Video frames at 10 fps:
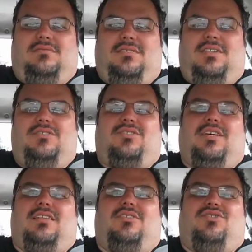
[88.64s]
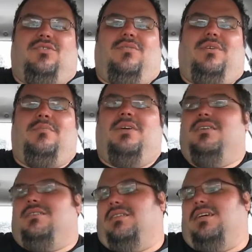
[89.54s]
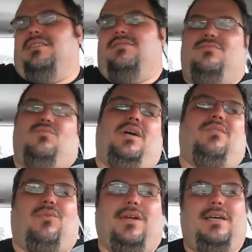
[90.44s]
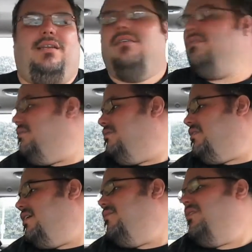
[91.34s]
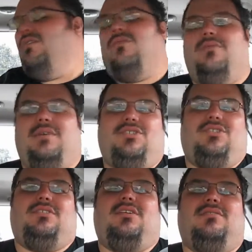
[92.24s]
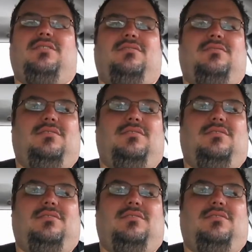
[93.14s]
I just got the short way because the light went red. Okay, we'll go the way she's going.